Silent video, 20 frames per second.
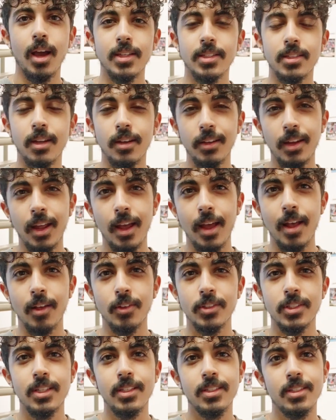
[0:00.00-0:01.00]
I studied at
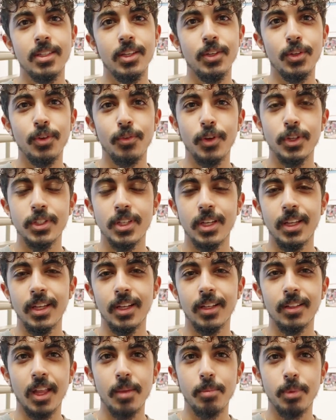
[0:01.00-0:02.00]
LCC University
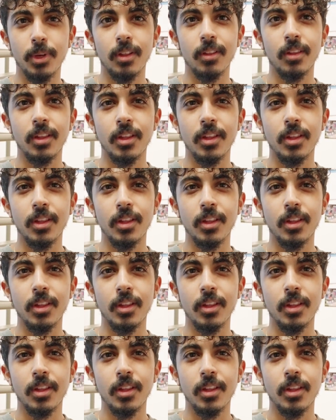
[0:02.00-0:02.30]
in Klaipeda,